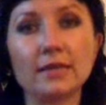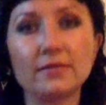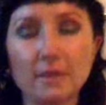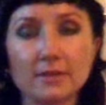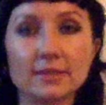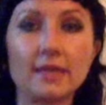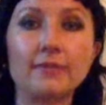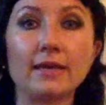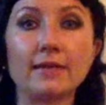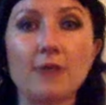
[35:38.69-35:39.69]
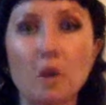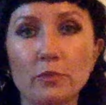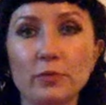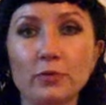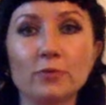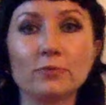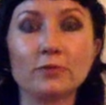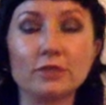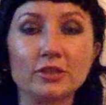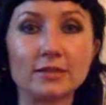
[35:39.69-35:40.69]
advanced and they can help you
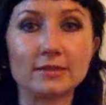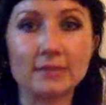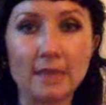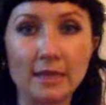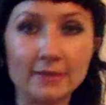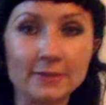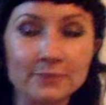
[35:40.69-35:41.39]
reach that stage.